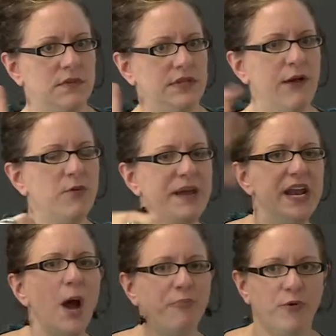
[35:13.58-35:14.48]
there would be
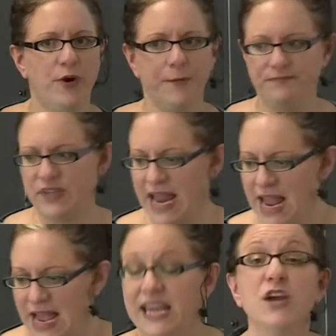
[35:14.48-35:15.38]
an uproar. Okay,
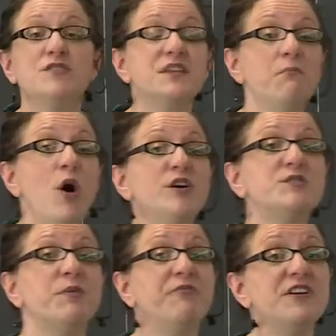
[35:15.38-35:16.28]
here's the
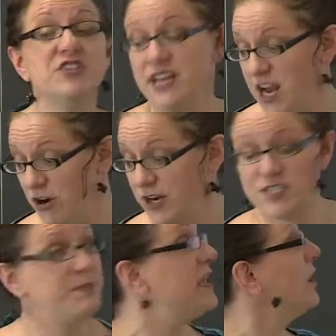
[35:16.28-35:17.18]
most proficient heritage
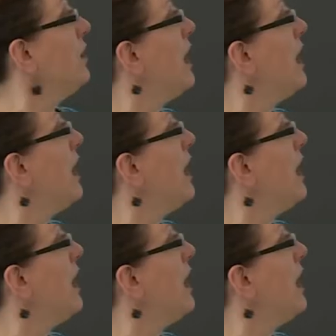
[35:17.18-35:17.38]
speaker.